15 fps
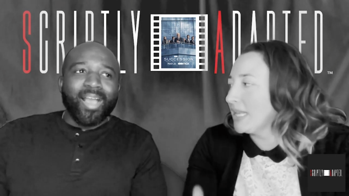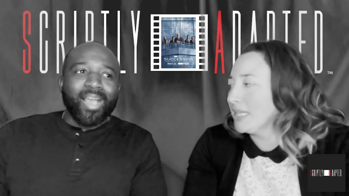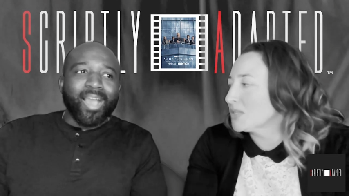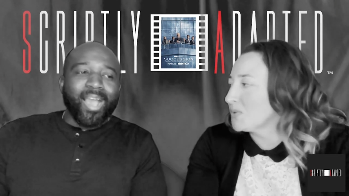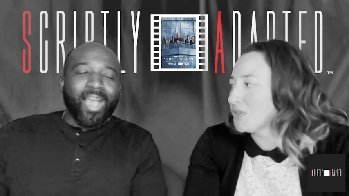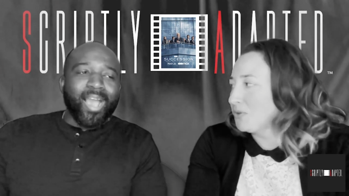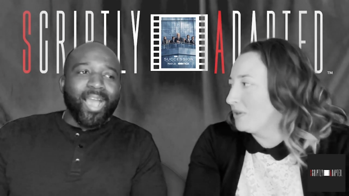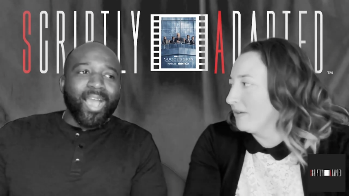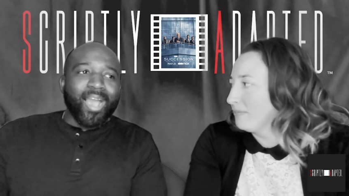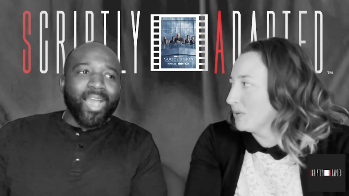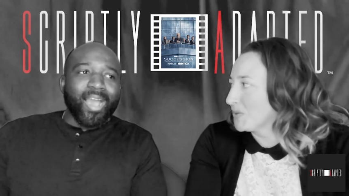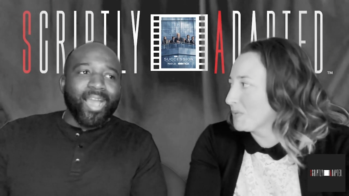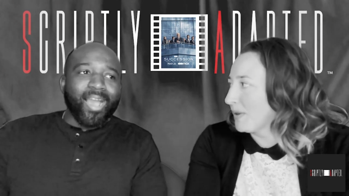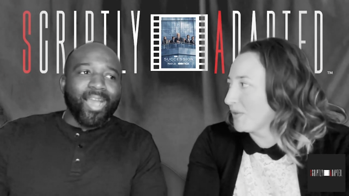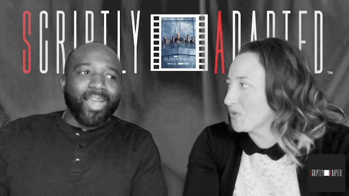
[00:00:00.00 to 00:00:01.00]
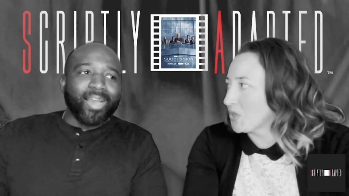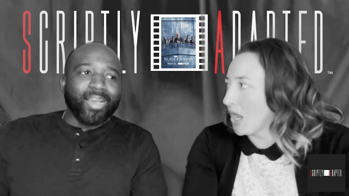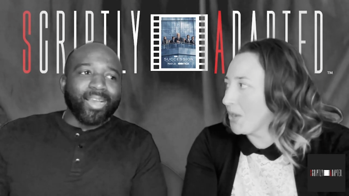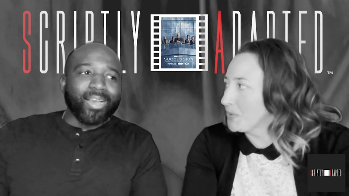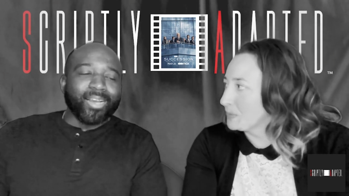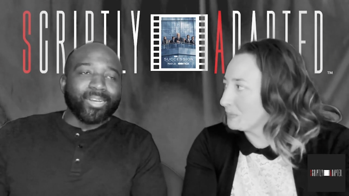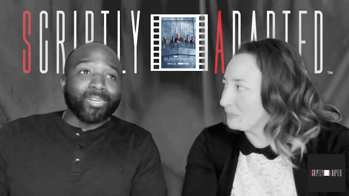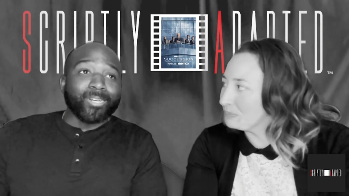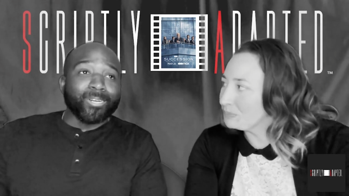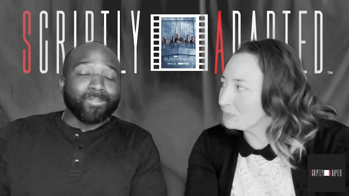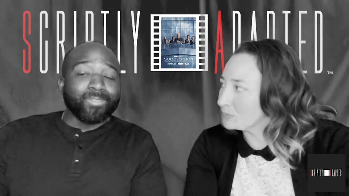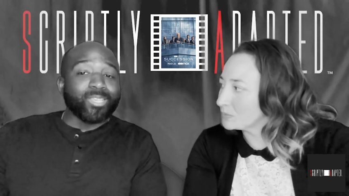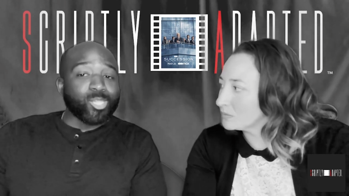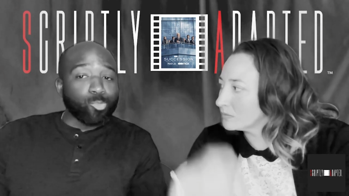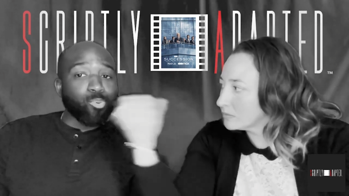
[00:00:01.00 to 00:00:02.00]
Speaker 1: us what you love most about the show.
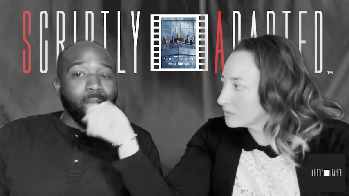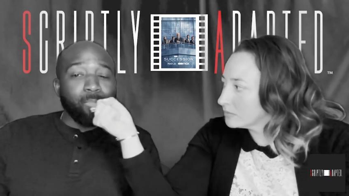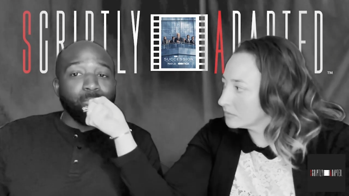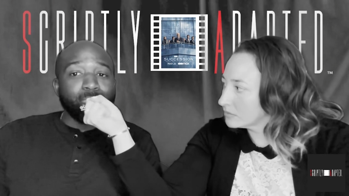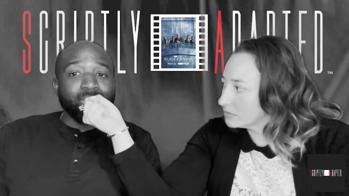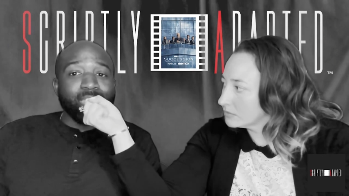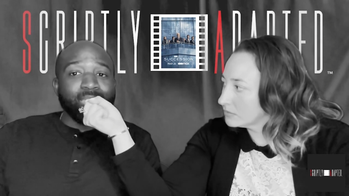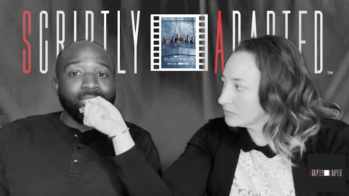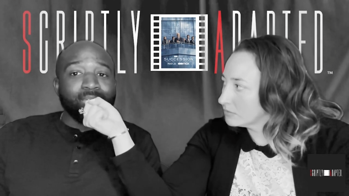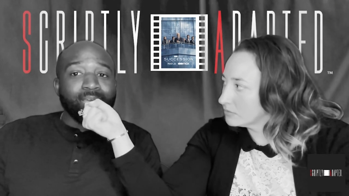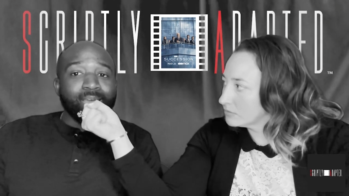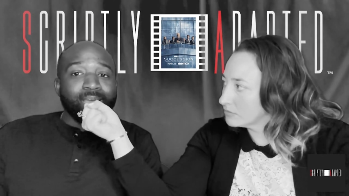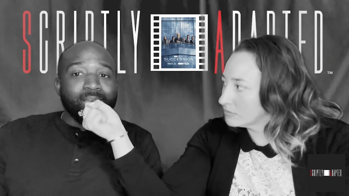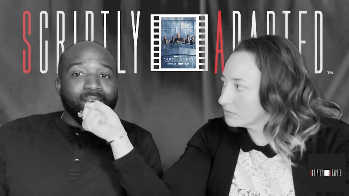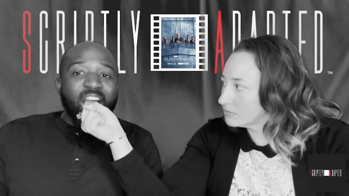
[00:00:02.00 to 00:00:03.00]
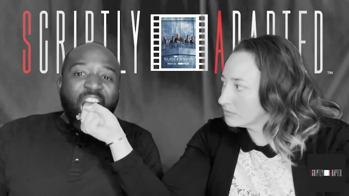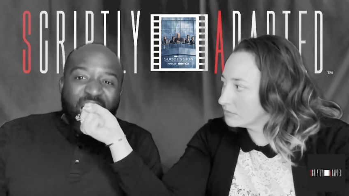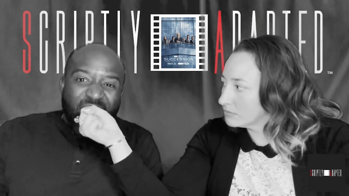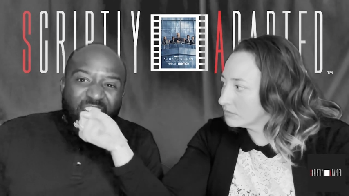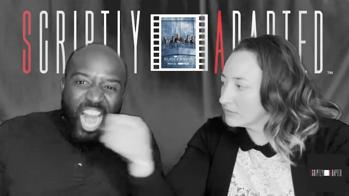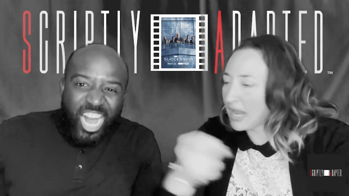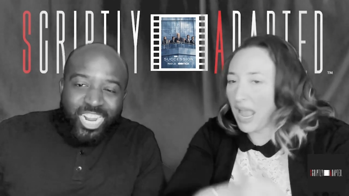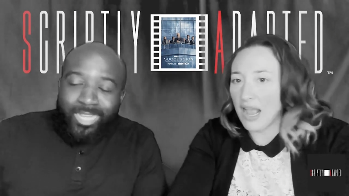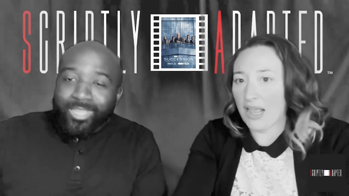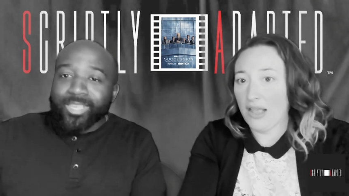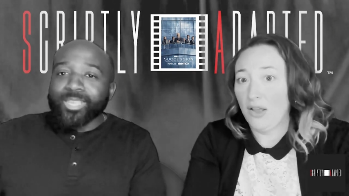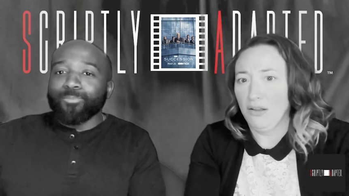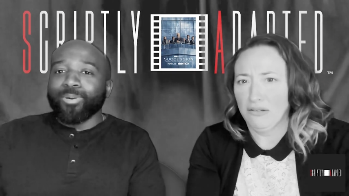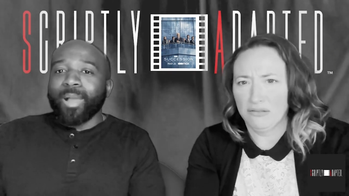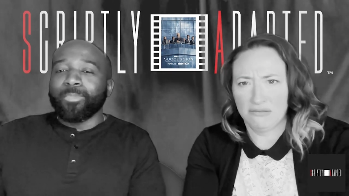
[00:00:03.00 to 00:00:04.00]
Speaker 2: This is probably, this is
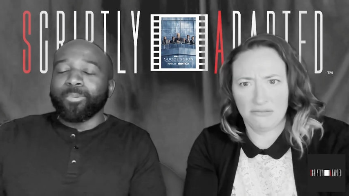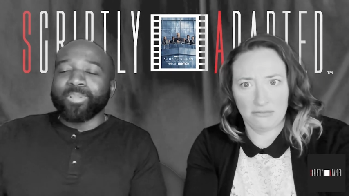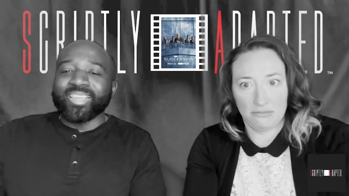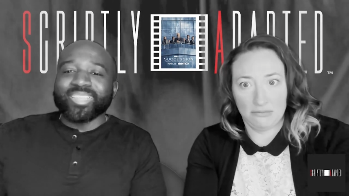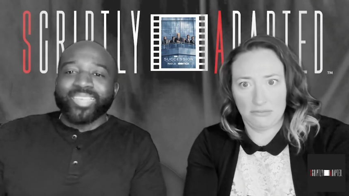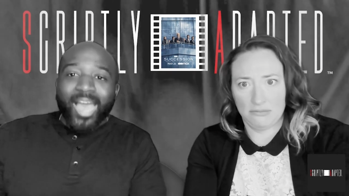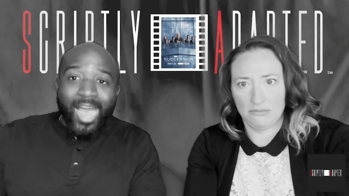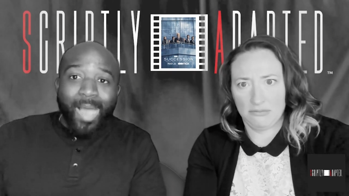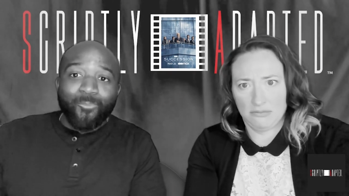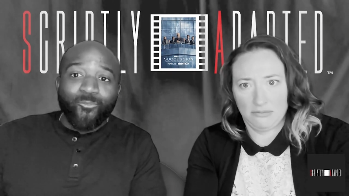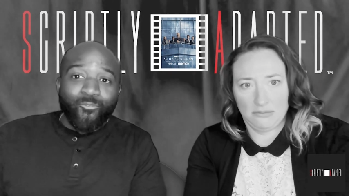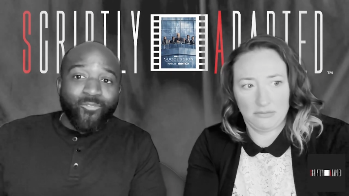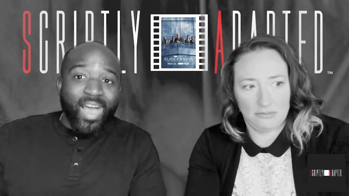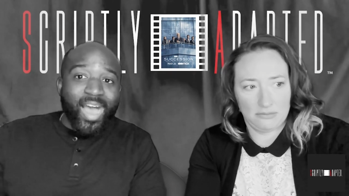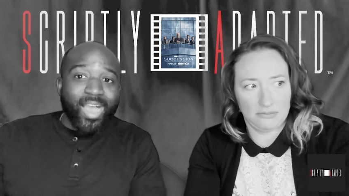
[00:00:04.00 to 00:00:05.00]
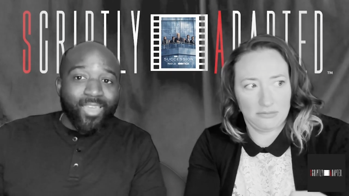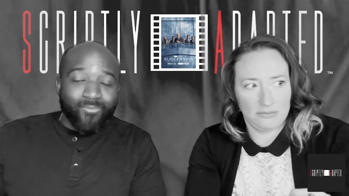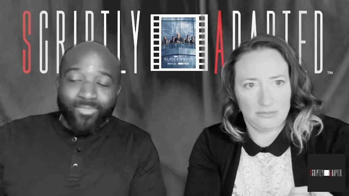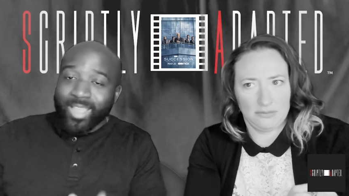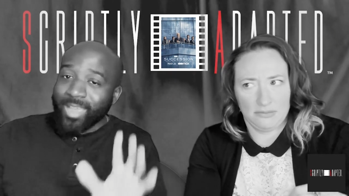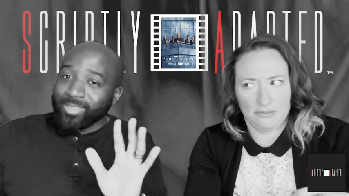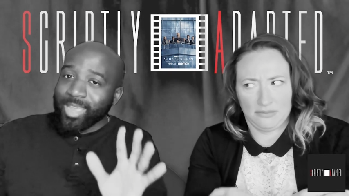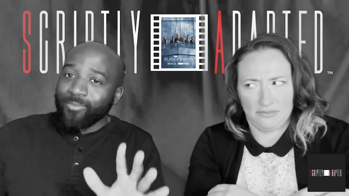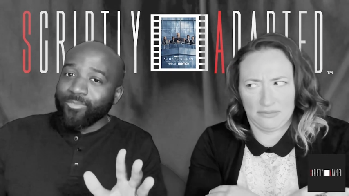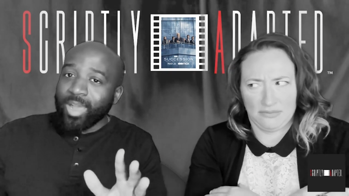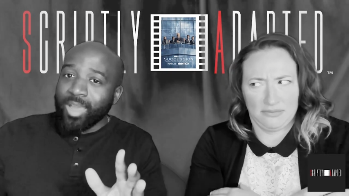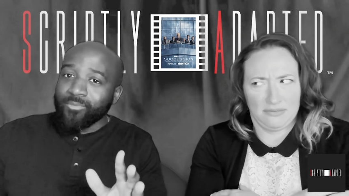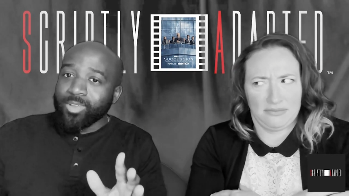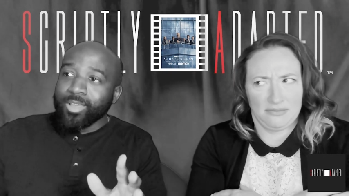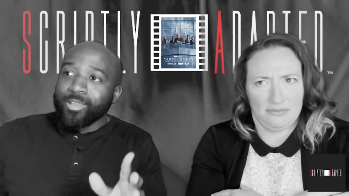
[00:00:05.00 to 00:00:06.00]
probably top five, not top
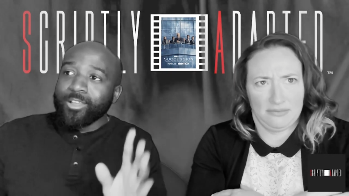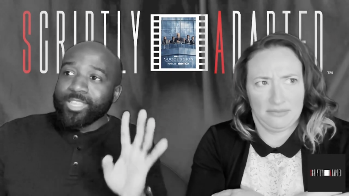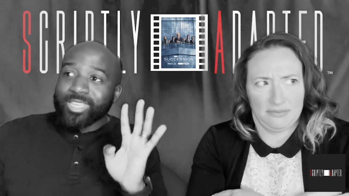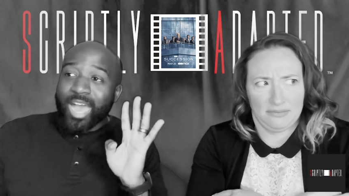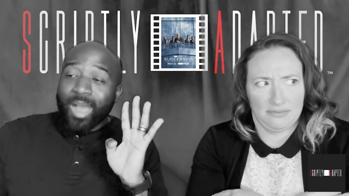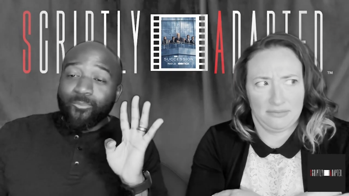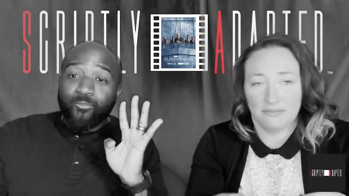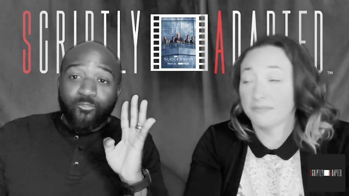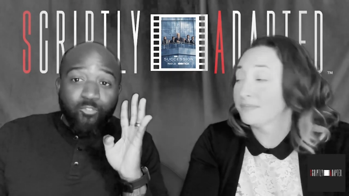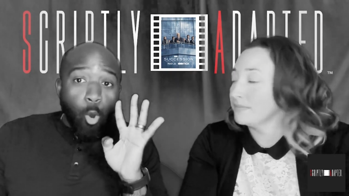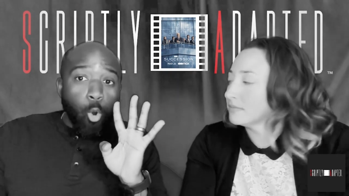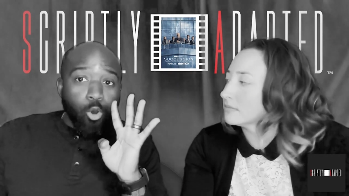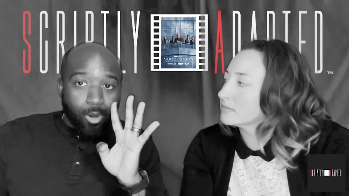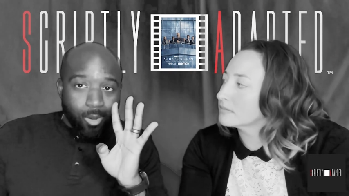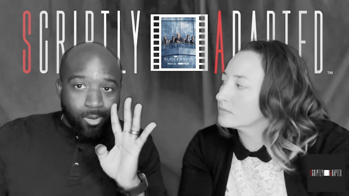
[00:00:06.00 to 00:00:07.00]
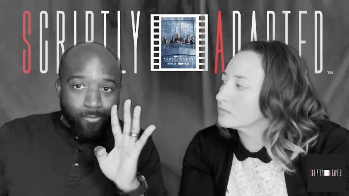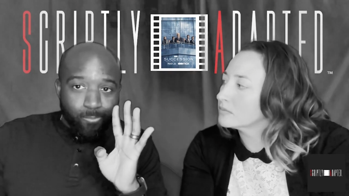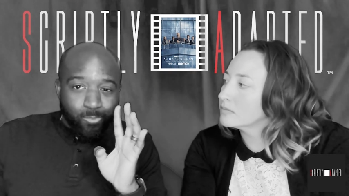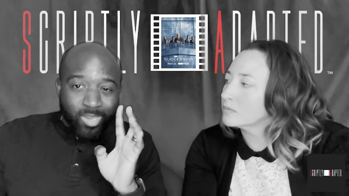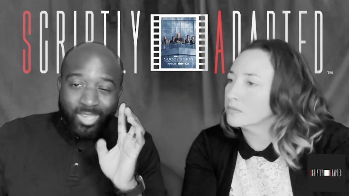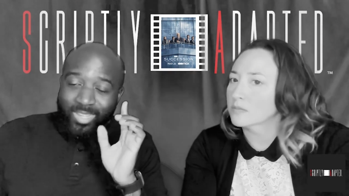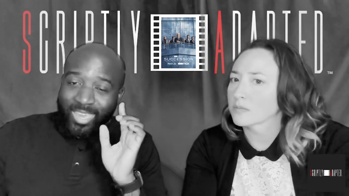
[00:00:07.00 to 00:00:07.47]
five, top four because I